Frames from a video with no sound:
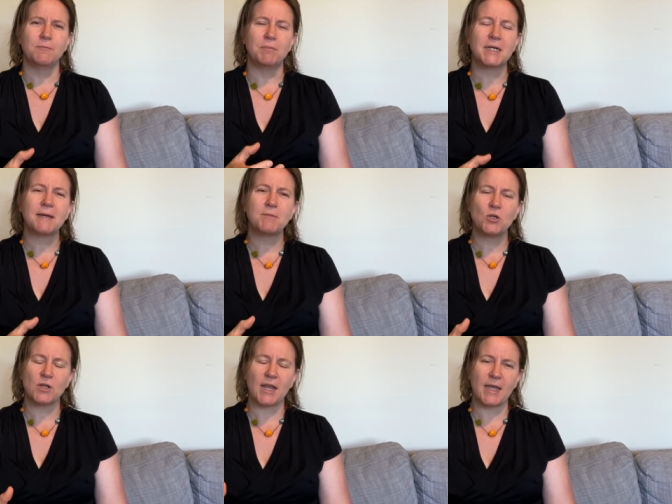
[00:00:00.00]
but I'm
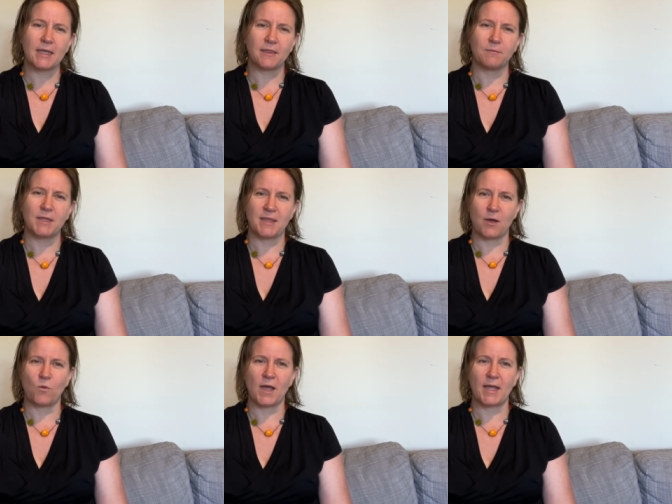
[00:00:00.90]
not like them in
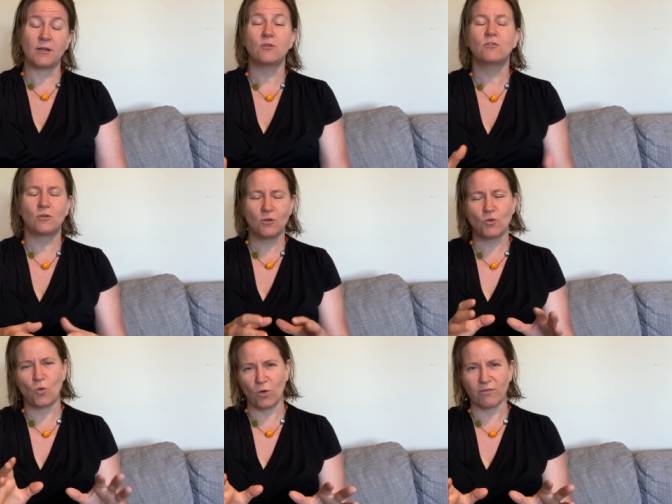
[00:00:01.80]
that way. Not
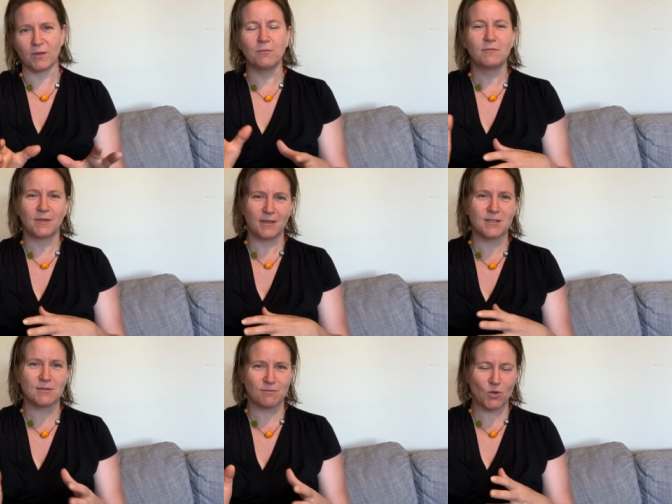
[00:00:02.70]
all of them,
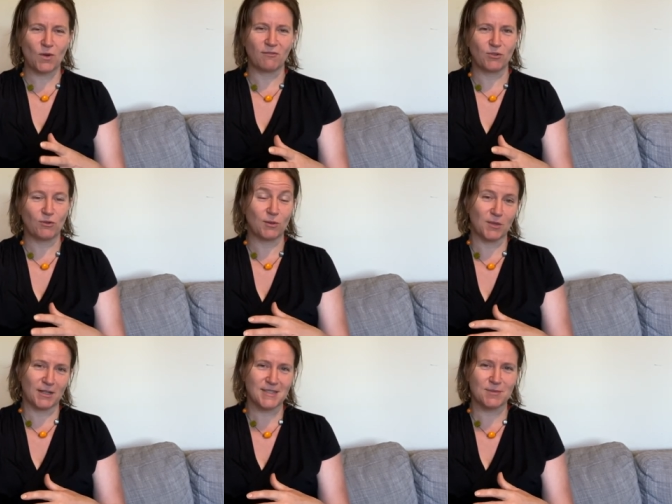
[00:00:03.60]
there's quite a few of them
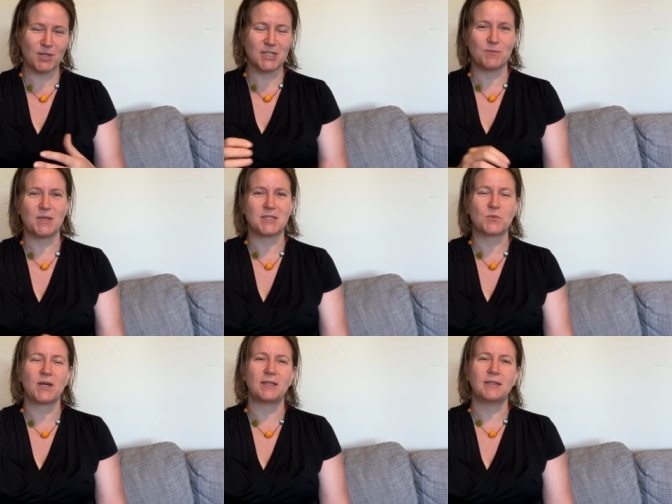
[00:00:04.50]
that are similar to me as
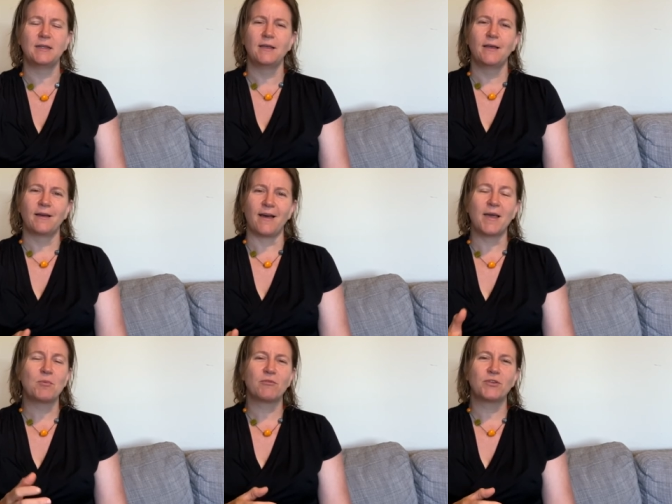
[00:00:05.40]
well. I
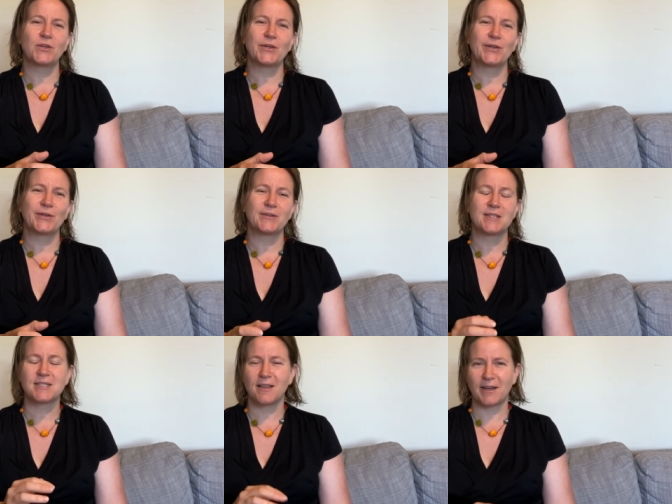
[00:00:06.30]
prefer
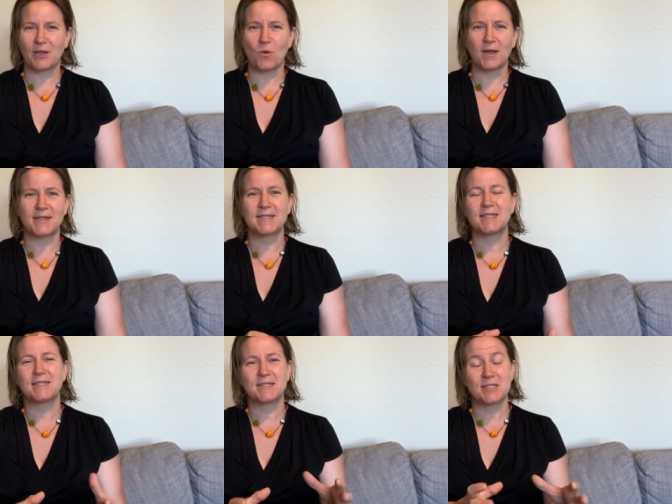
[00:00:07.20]
slightly
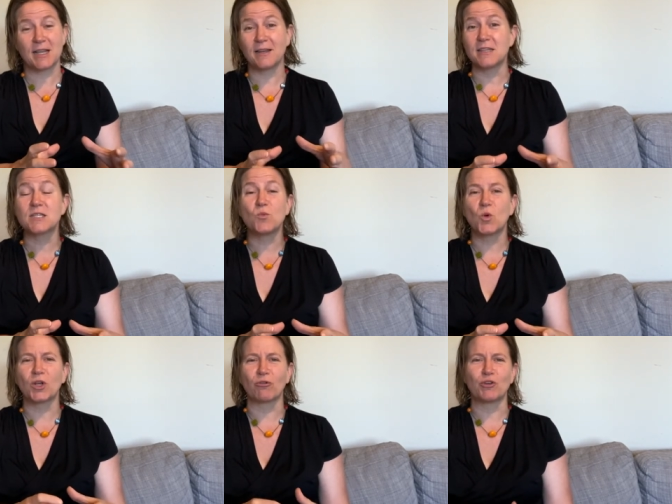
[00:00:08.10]
quieter, slightly
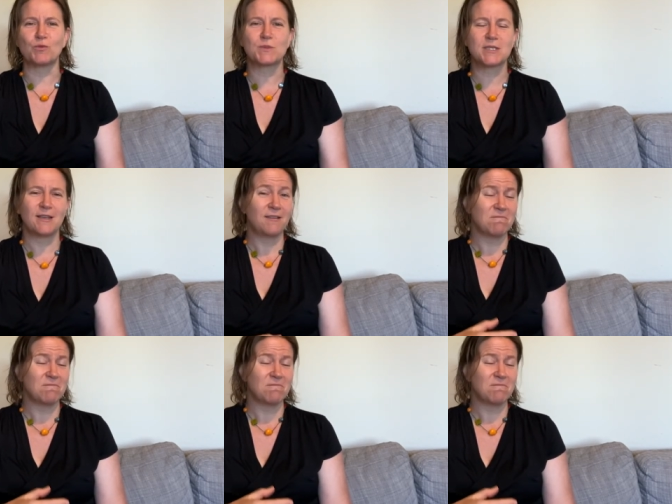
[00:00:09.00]
smaller groups,